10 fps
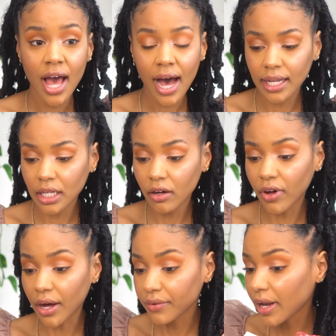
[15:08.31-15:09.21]
I love
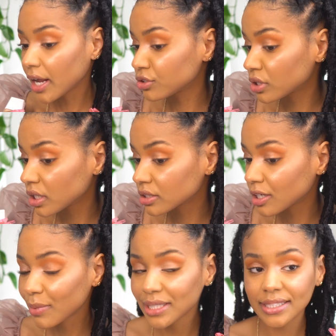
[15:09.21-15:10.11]
how natural it looks
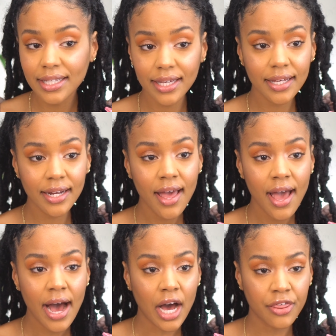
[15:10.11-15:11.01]
on my skin.
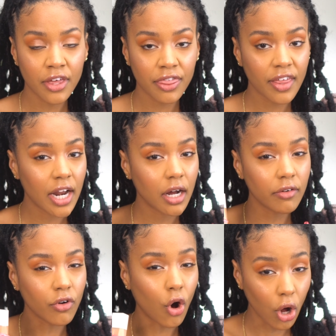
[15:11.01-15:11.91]
I think that
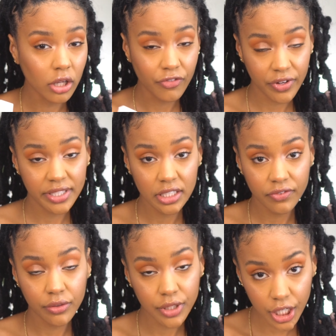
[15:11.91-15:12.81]
of all of Fenty's
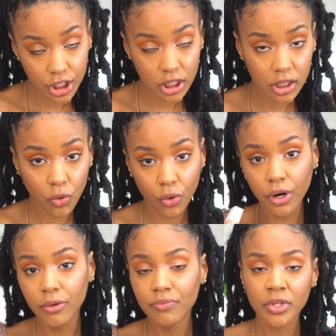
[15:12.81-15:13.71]
foundation
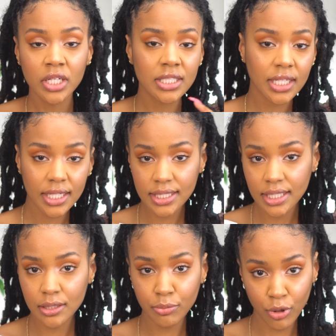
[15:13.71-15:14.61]
or skin
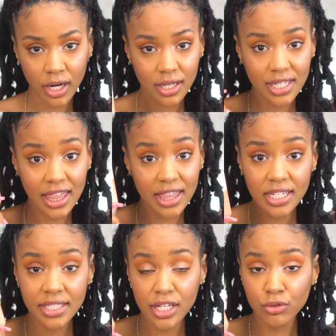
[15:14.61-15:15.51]
tint products,
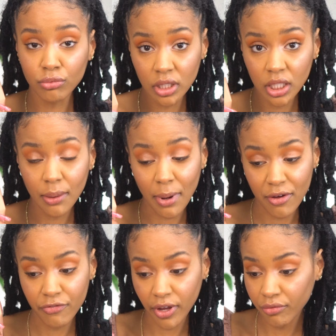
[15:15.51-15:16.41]
this is really my
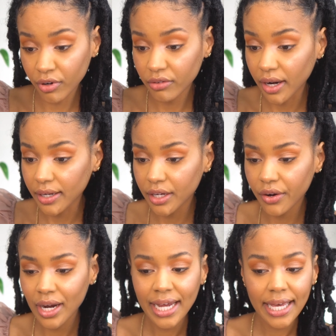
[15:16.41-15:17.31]
favorite right
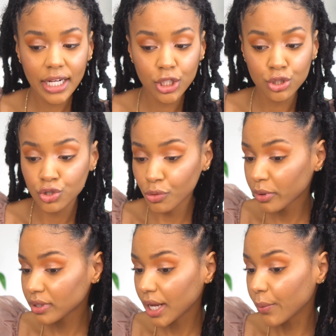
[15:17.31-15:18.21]
here. It is
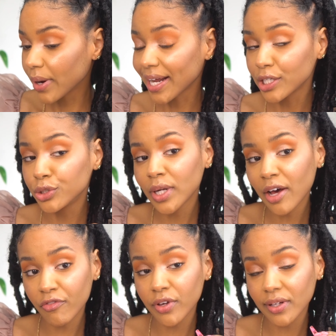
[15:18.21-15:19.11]
super lightweight. I do
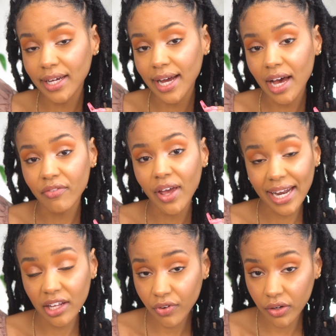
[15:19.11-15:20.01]
not feel like I have
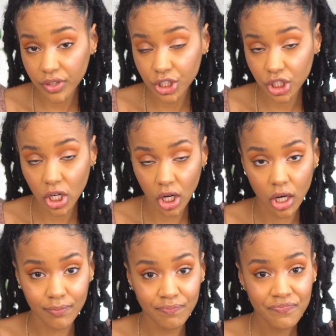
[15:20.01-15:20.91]
any foundation
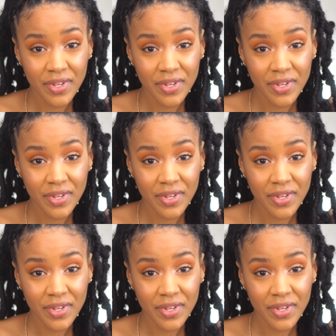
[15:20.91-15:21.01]
on.